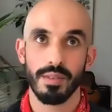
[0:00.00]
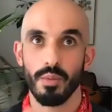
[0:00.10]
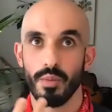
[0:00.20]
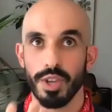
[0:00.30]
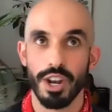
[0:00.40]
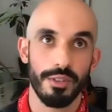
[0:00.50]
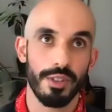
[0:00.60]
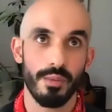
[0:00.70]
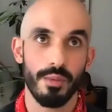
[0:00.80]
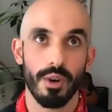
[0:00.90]
you know,
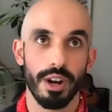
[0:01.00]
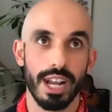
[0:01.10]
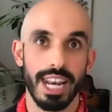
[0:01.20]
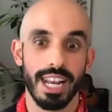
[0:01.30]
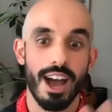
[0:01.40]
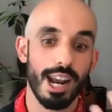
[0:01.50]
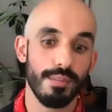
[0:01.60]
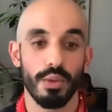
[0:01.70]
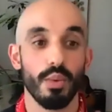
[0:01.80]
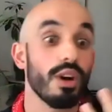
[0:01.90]
we're getting caught up
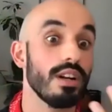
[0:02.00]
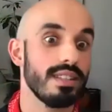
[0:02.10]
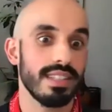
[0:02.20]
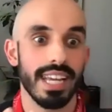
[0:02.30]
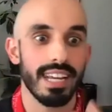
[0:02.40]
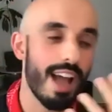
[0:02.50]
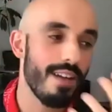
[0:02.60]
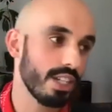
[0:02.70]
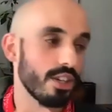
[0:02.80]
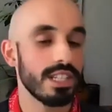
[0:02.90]
with words and like
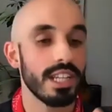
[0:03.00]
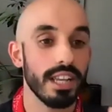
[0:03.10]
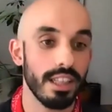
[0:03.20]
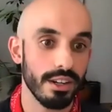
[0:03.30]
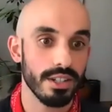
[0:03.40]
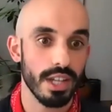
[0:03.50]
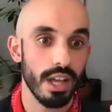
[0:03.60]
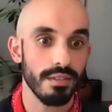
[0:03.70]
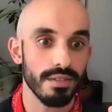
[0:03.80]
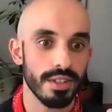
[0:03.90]
having to articulate
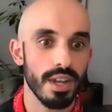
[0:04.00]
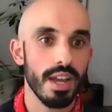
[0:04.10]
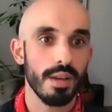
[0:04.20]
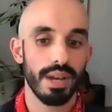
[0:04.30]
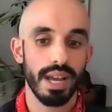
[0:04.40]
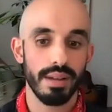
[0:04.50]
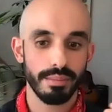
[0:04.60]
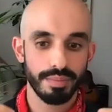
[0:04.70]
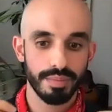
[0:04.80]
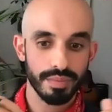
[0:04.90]
ourselves, but
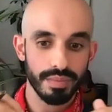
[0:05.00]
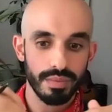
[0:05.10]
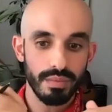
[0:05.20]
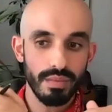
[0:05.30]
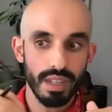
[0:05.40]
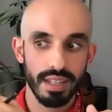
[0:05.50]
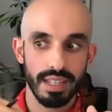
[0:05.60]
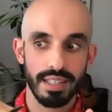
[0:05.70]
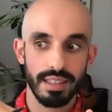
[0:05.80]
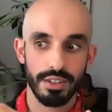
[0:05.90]

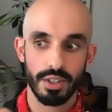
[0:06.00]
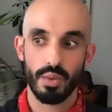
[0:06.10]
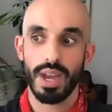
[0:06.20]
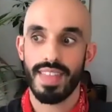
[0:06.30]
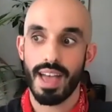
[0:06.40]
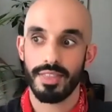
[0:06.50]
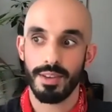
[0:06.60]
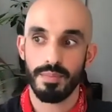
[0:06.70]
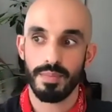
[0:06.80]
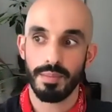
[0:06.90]
there's a way that
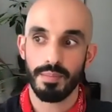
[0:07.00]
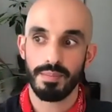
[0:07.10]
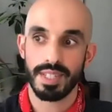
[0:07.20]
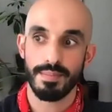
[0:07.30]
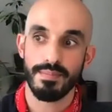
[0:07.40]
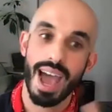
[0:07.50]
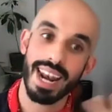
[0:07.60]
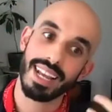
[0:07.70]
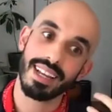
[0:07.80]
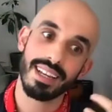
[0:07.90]
the
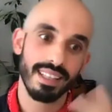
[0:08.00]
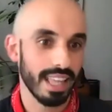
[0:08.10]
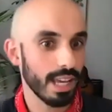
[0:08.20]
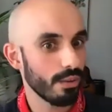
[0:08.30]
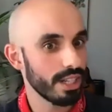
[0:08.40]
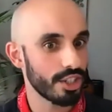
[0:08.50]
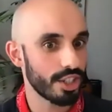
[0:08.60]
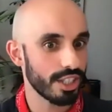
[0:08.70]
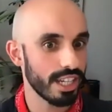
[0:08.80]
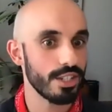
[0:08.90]
somatic
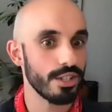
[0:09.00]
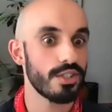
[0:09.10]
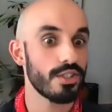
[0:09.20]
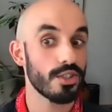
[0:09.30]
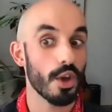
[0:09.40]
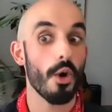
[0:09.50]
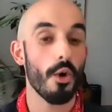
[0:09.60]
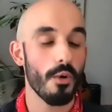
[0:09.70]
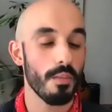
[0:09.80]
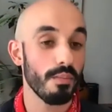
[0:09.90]
language can do
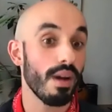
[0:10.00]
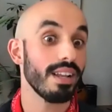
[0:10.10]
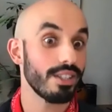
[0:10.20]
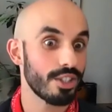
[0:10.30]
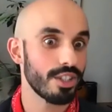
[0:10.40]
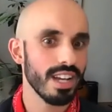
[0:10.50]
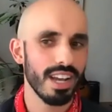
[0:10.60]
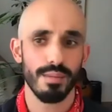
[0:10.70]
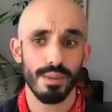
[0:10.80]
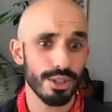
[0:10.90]
so much
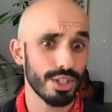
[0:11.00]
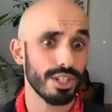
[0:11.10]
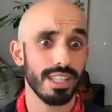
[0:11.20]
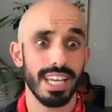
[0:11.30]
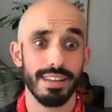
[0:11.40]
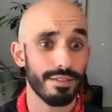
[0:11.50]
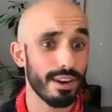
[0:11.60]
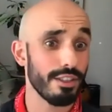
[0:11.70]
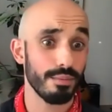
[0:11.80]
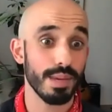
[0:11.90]
emotionally and for
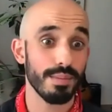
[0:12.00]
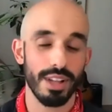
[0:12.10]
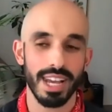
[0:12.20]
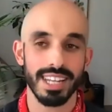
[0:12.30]
other people.